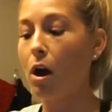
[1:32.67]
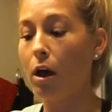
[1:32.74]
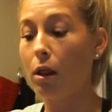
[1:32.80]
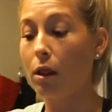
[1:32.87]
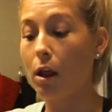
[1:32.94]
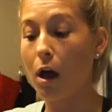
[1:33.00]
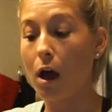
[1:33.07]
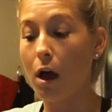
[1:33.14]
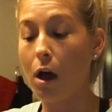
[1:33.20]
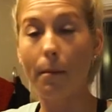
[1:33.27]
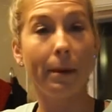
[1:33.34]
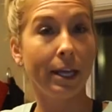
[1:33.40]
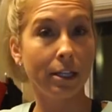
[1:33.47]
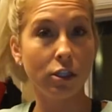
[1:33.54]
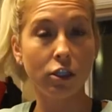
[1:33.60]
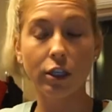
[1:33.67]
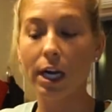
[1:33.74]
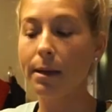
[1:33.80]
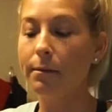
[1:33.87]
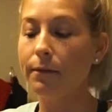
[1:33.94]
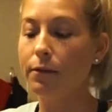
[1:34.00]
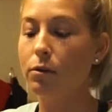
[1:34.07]
a lot on my
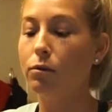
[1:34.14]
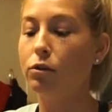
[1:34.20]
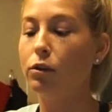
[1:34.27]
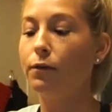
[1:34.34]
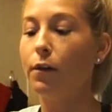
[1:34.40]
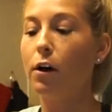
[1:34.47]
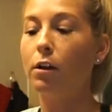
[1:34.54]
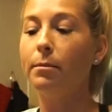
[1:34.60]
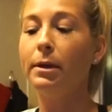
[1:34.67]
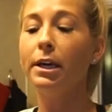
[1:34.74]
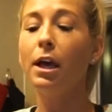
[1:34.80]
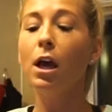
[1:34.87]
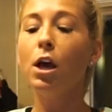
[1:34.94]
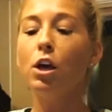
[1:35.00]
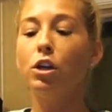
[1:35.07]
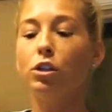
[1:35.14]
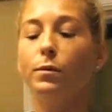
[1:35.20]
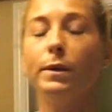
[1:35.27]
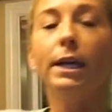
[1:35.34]
Instagram if you do follow me. So